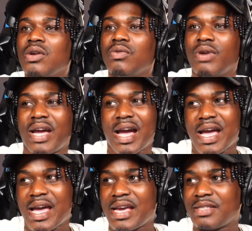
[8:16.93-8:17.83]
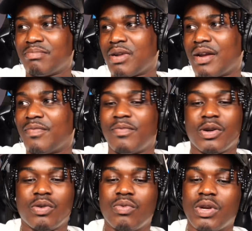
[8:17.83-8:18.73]
with hot ass breath,
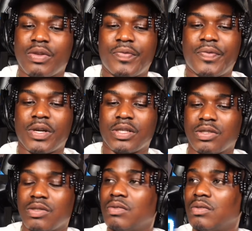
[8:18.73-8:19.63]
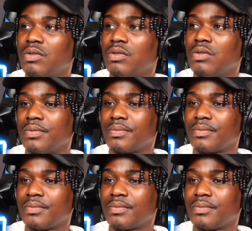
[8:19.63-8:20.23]
bro. What the fuck is going on?